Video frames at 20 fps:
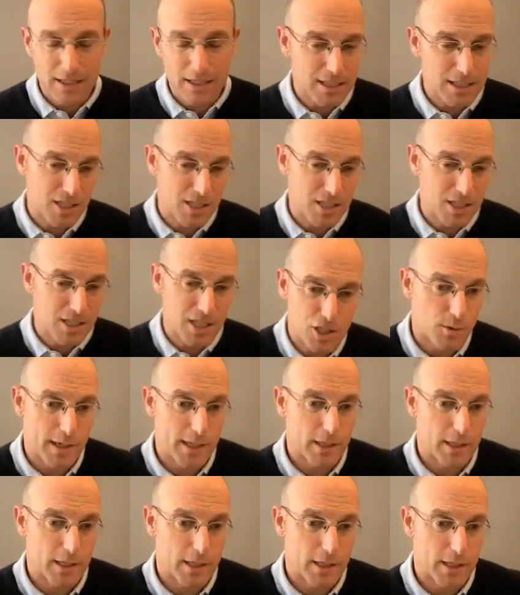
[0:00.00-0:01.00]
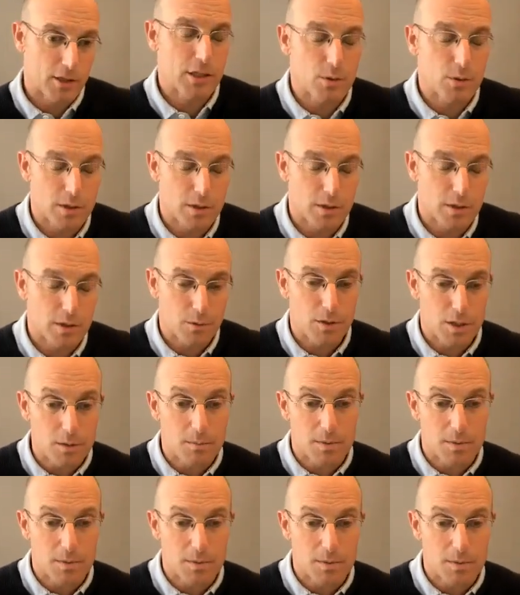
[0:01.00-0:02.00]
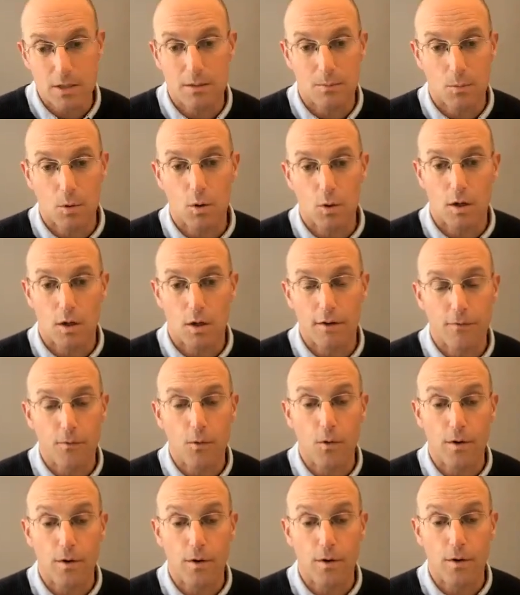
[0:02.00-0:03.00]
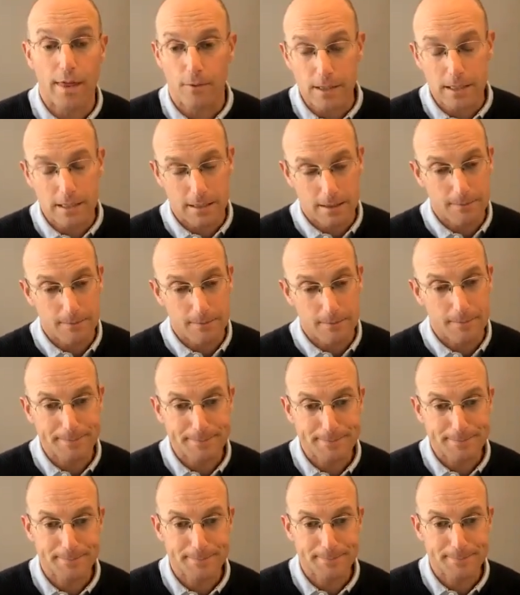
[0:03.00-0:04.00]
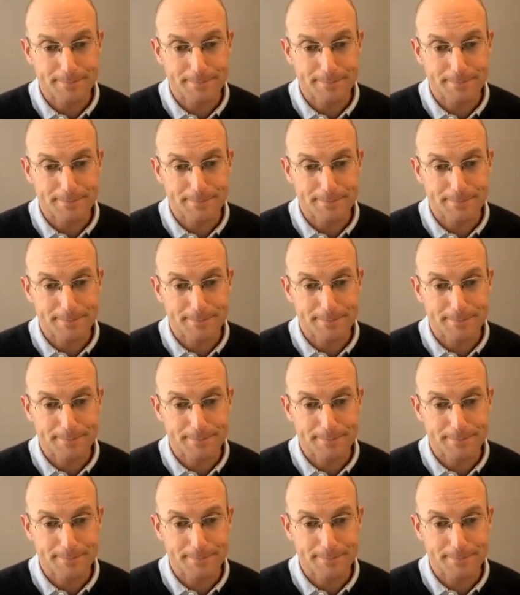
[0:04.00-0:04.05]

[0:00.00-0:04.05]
I think it's such a great learning tool that we should be using more of for that reason